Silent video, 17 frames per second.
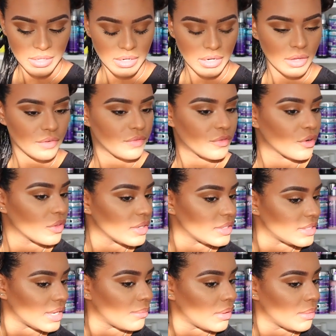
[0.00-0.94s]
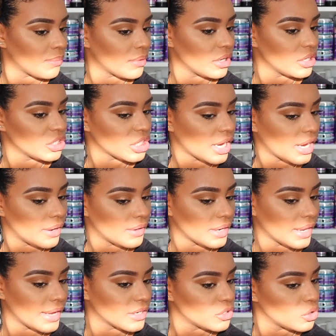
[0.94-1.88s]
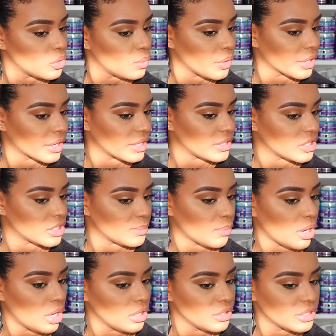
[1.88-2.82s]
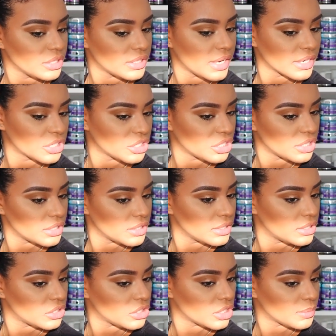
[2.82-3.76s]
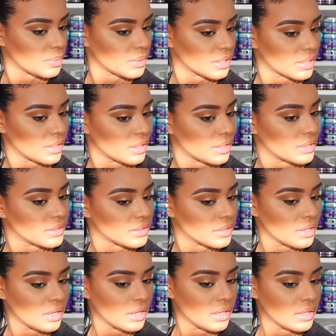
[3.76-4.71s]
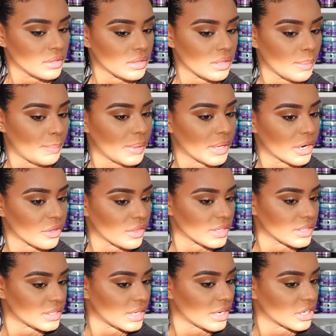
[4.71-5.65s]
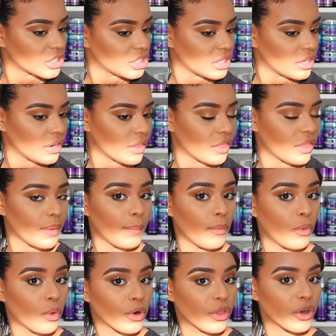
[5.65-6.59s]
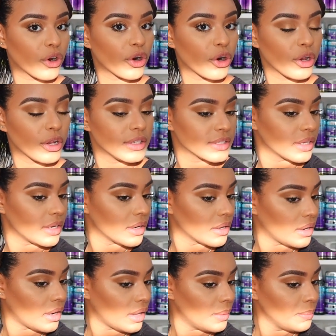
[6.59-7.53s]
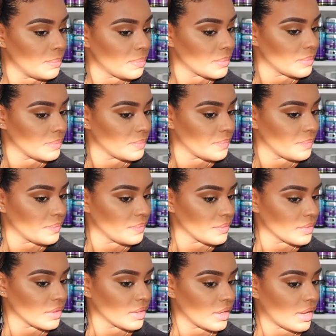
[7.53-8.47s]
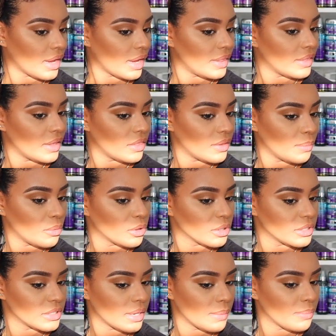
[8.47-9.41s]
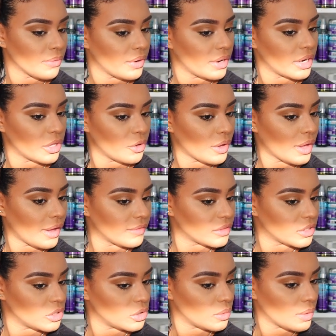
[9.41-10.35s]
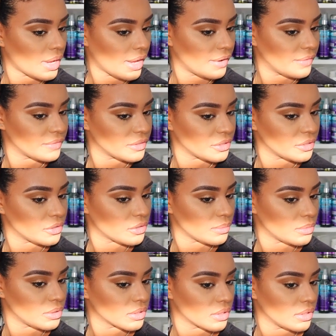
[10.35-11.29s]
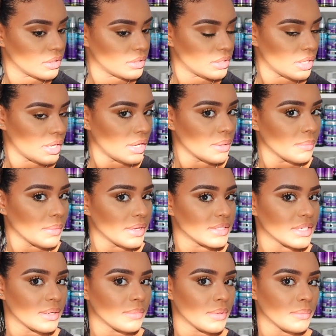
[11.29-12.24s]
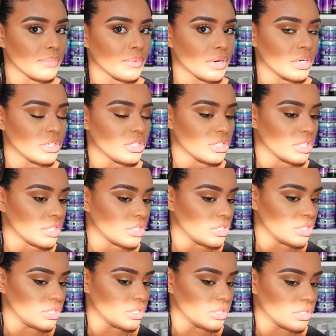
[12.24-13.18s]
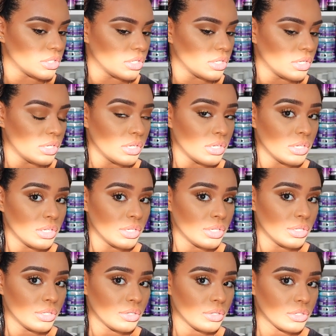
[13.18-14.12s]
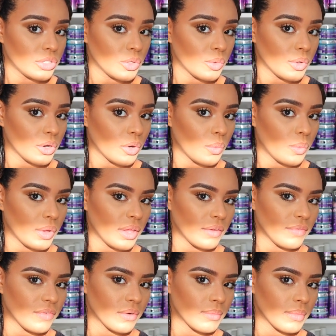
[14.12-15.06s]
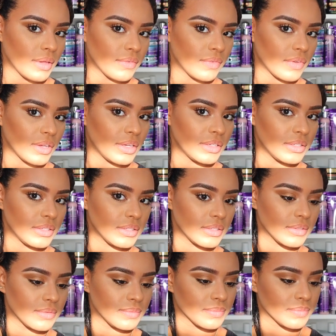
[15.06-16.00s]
Now for the Denman brush, I like to work in smaller sections, just because the bigger the section, the more the curl is going to clump, and then the more separating you have to do after. So I'm just going to take my Denman brush and just do it away from my face.